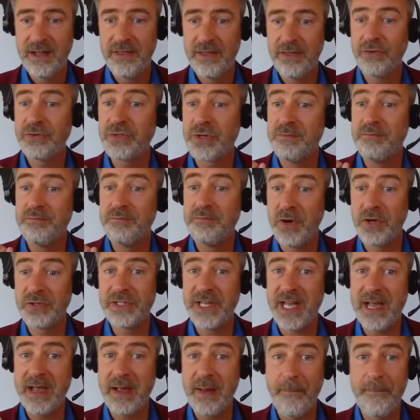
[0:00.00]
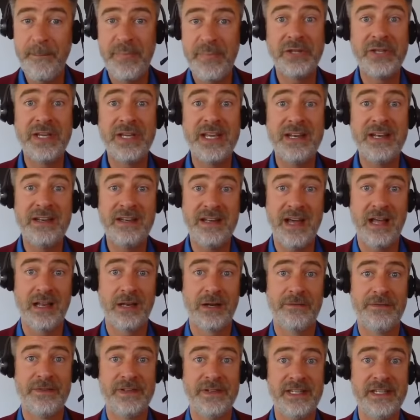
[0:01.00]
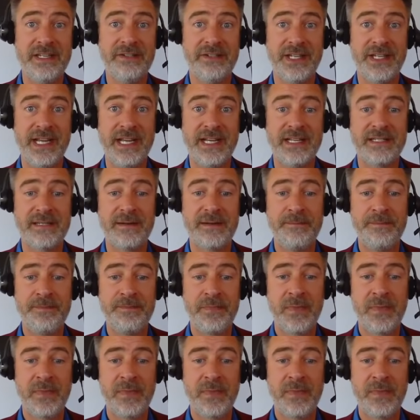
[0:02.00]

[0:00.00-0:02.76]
Those are multi-billion-dollar facilities.